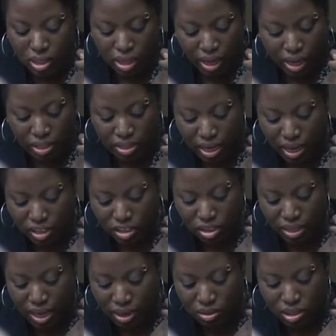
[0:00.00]
to the AIDS
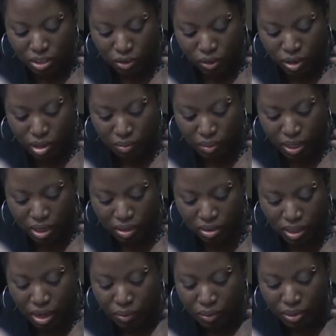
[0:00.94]
Action Now Steering Committee,
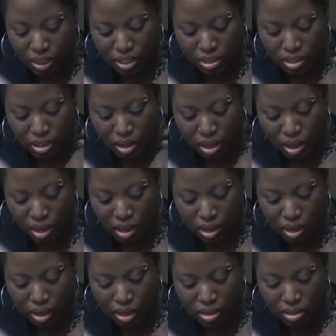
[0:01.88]
they released
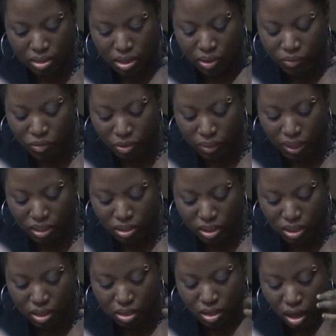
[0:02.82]

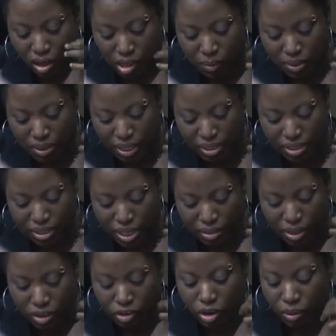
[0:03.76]
information, a document that said that